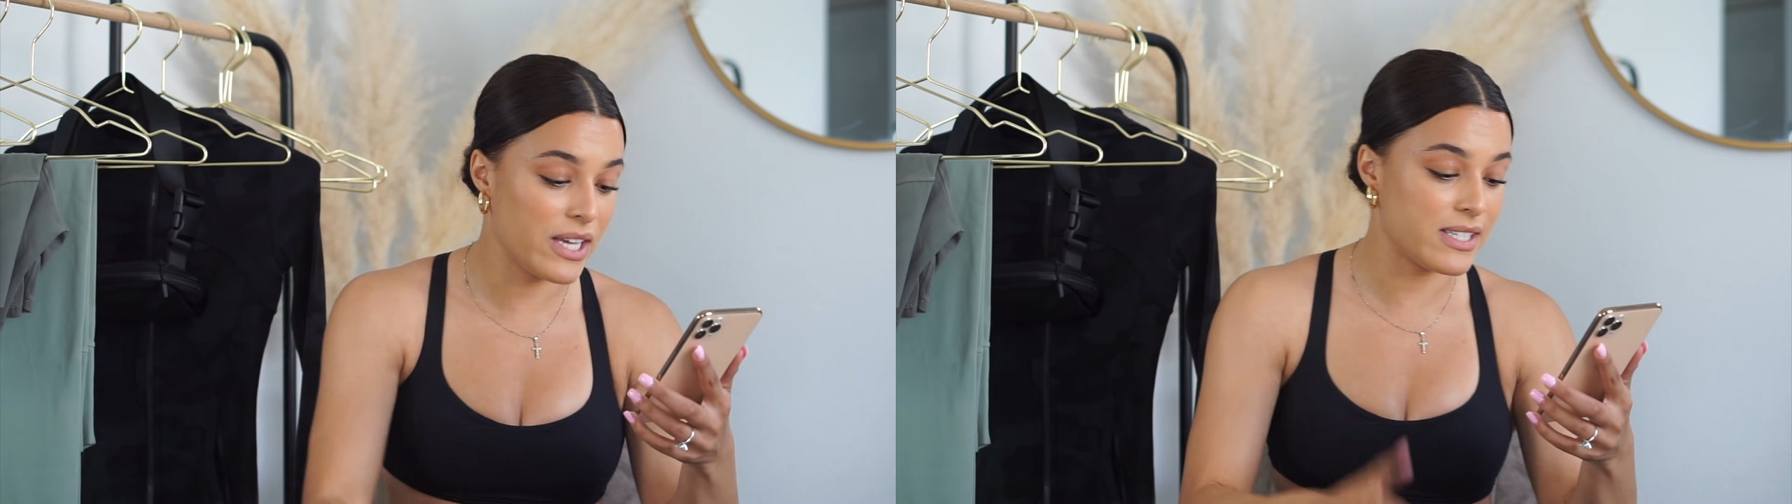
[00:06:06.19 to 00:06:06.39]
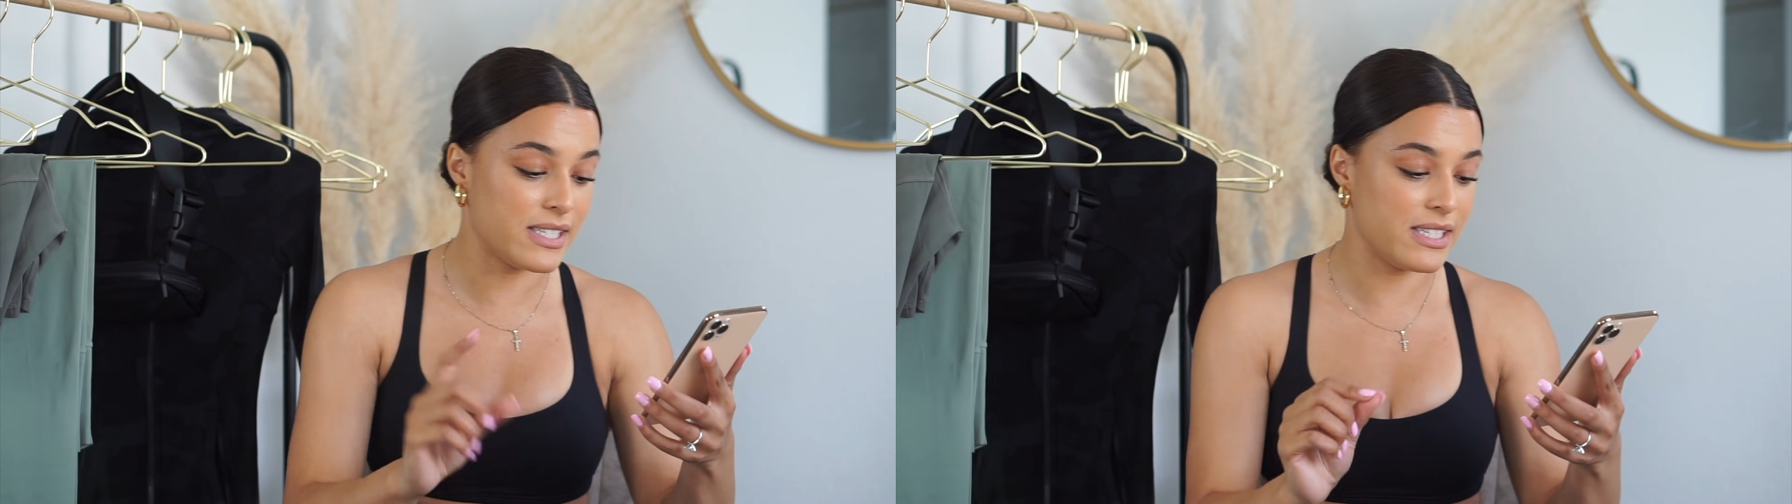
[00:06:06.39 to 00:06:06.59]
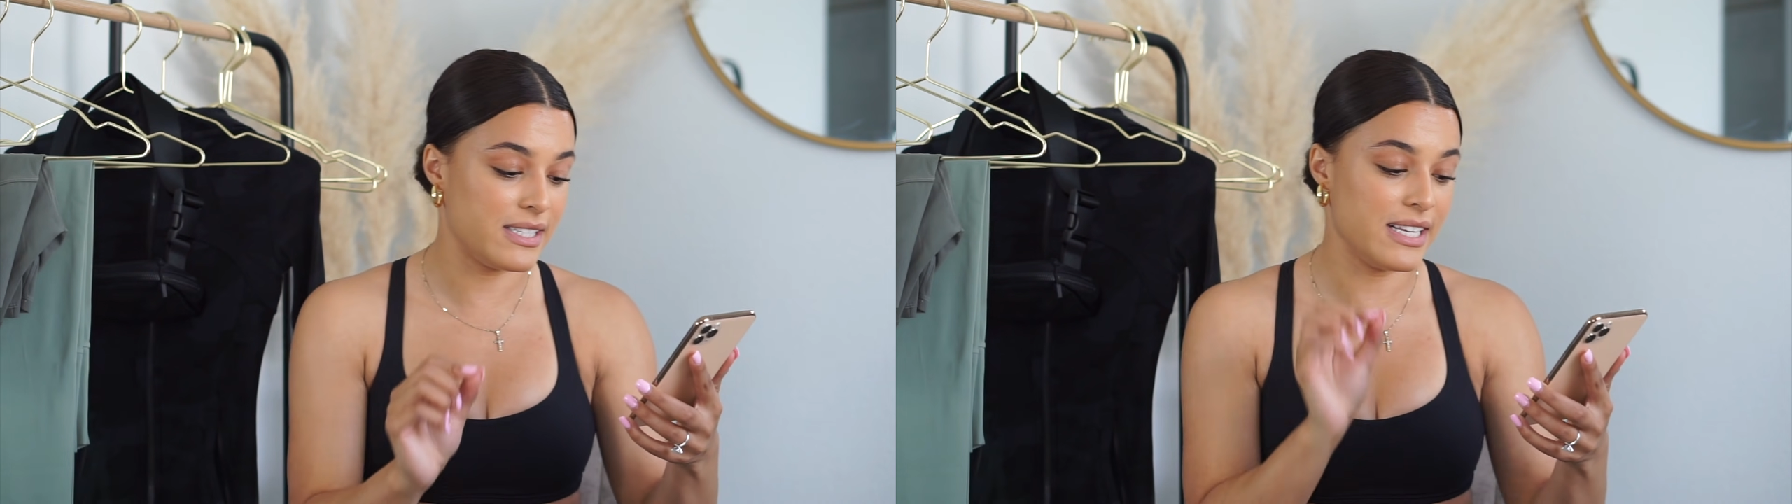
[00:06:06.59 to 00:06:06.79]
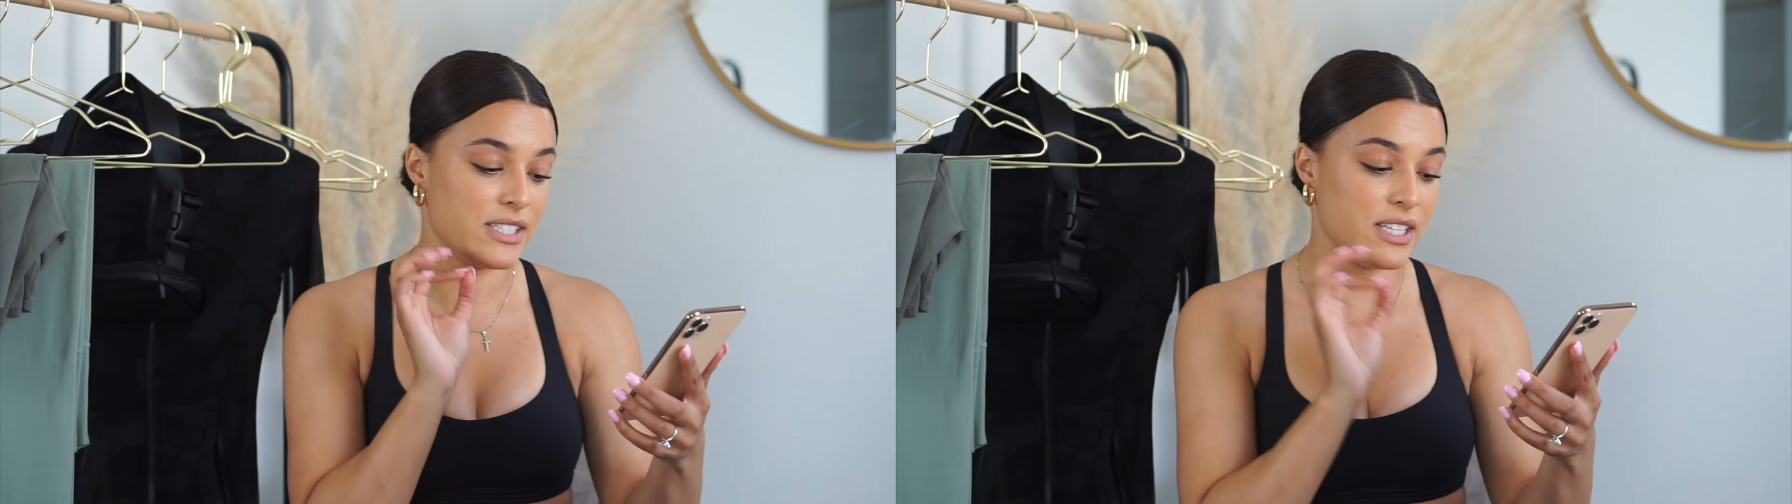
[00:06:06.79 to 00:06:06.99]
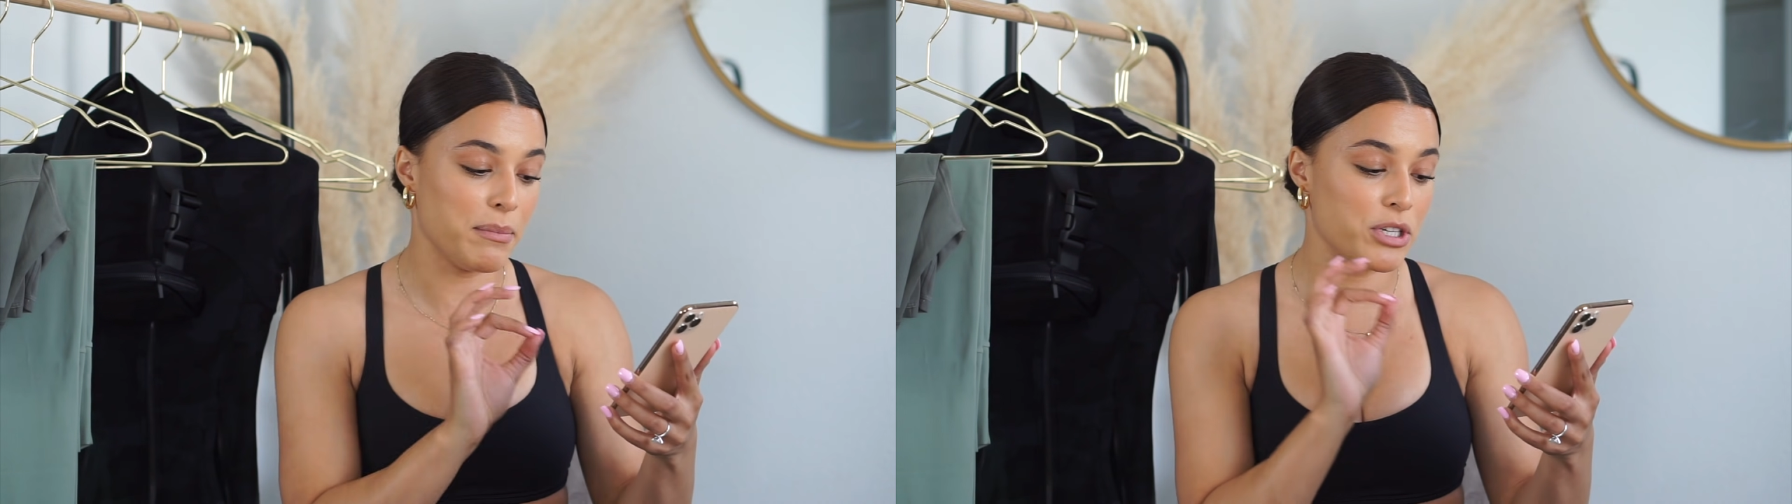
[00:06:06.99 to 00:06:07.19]
it says
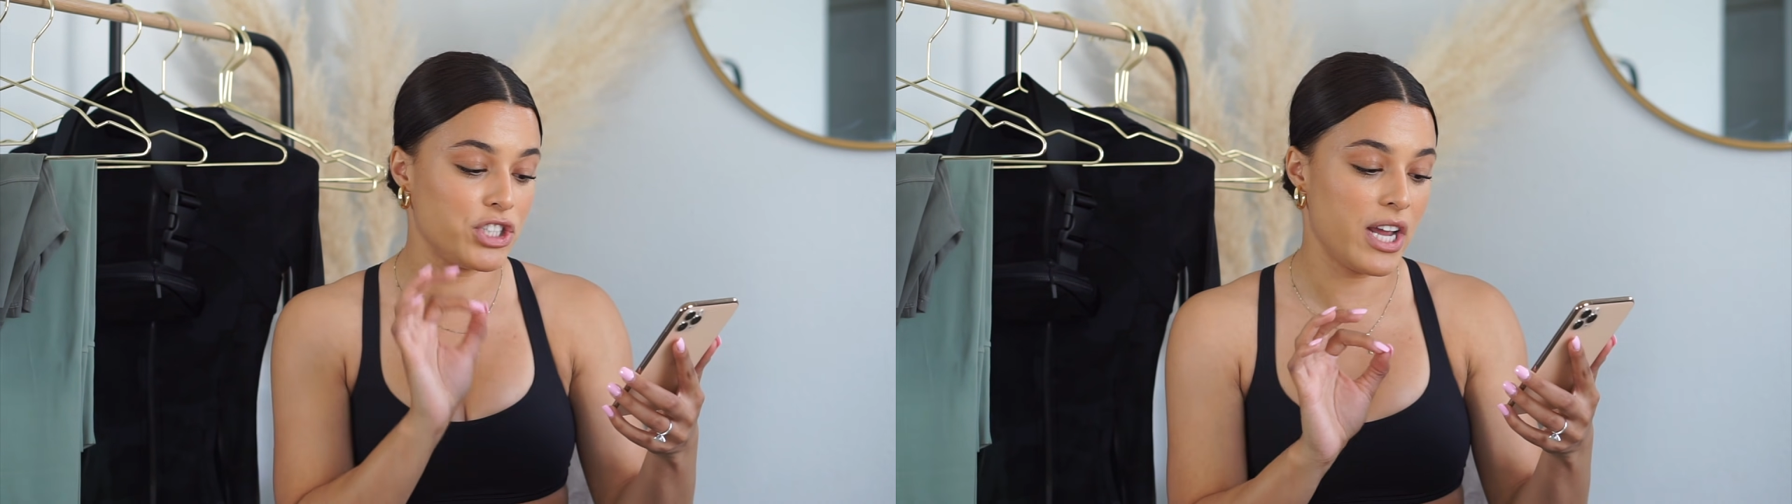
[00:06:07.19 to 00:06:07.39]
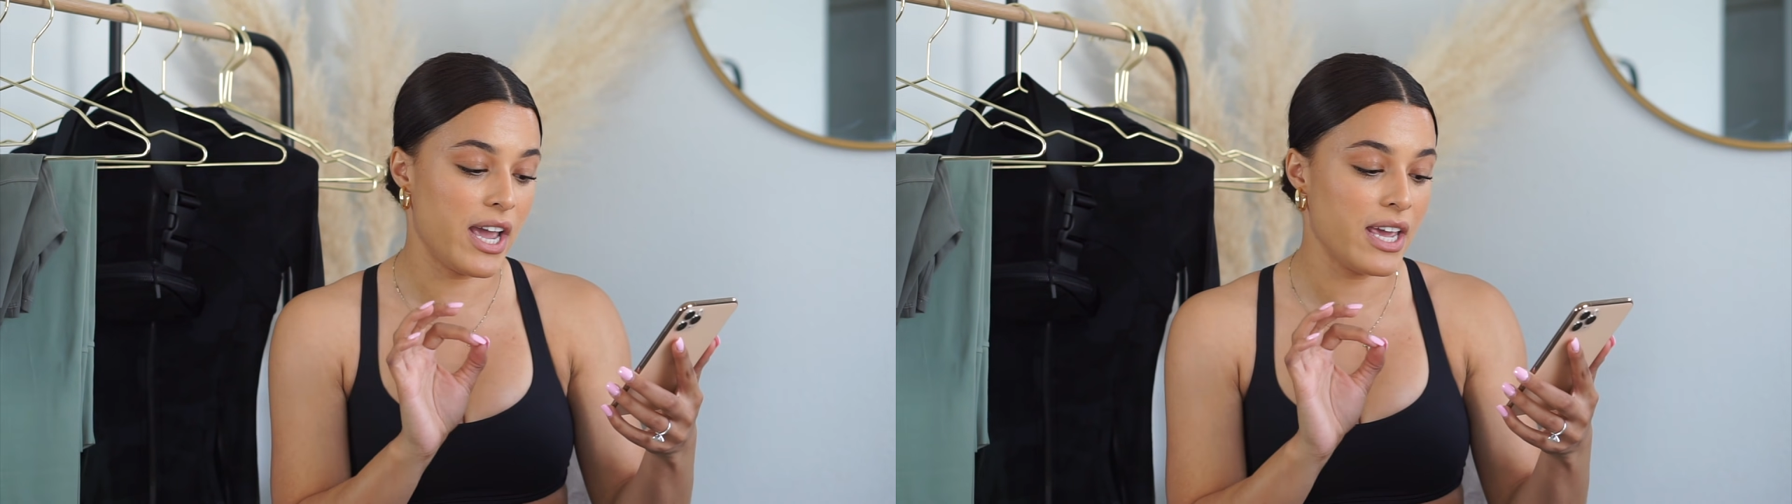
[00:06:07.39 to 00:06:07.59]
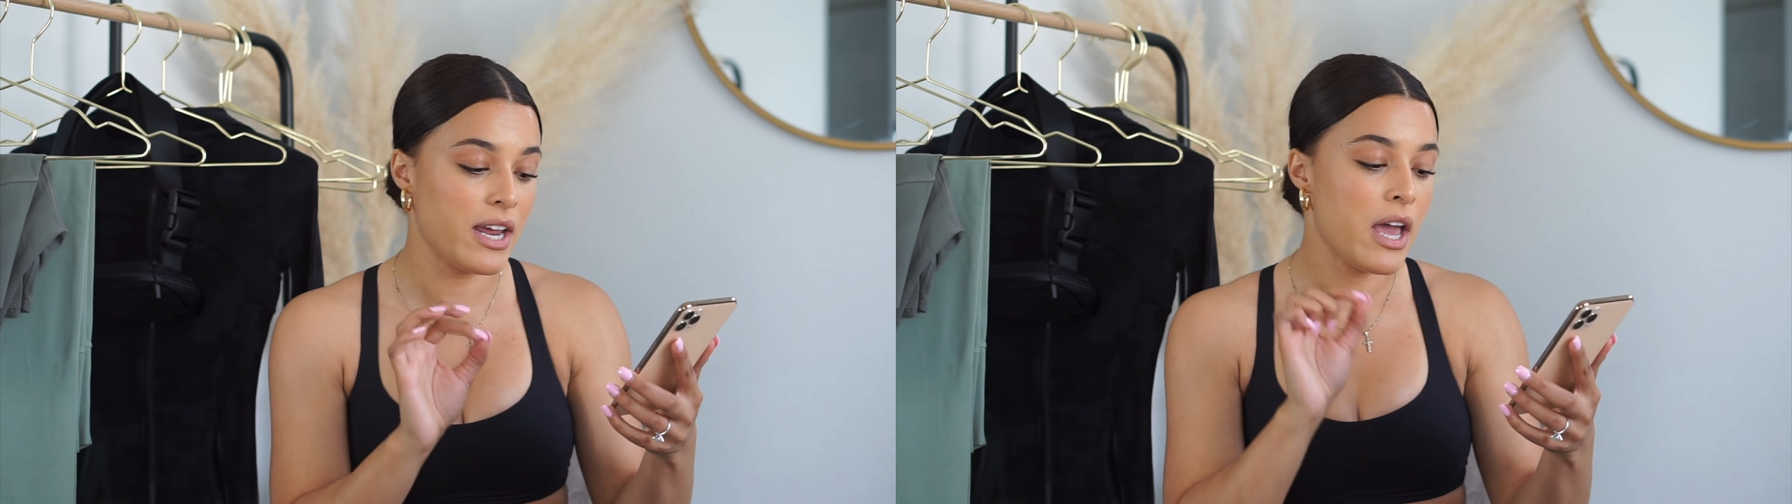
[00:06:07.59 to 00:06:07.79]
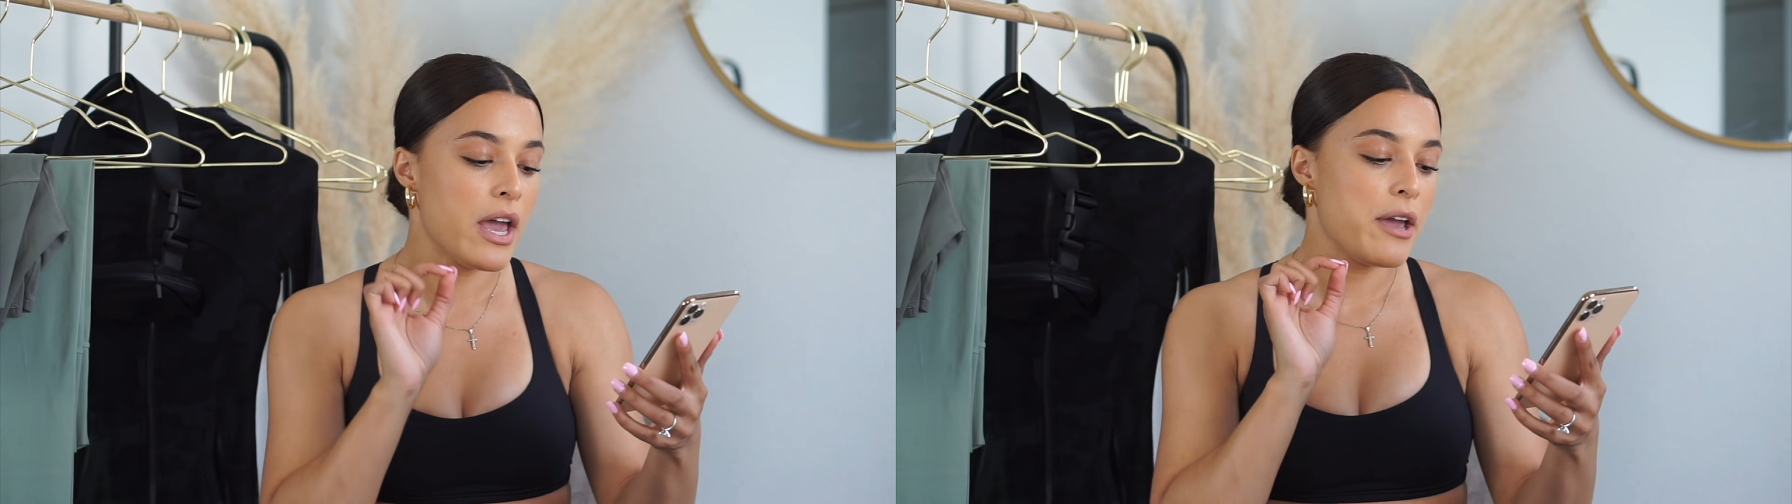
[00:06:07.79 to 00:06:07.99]
summer shade,